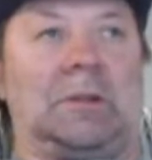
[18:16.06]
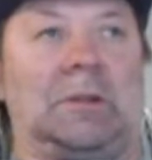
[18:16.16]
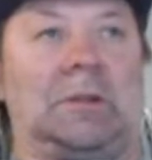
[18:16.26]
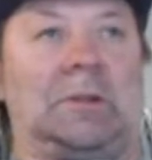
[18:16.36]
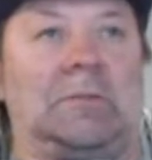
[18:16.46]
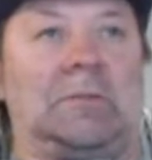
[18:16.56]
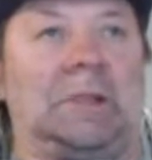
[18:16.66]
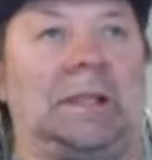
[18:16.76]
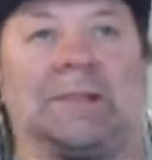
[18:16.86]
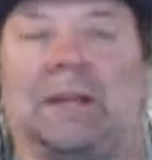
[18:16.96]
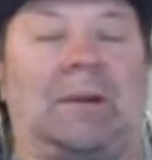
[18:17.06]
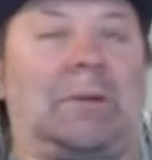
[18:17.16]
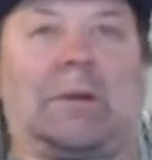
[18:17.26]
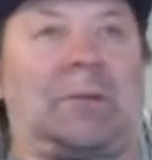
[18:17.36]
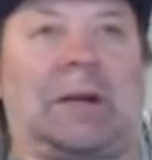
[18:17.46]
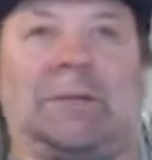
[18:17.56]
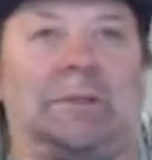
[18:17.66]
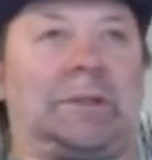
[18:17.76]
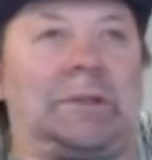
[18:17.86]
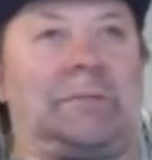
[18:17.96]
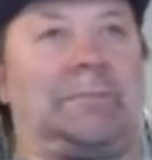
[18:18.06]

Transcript: But that's not worth driving to.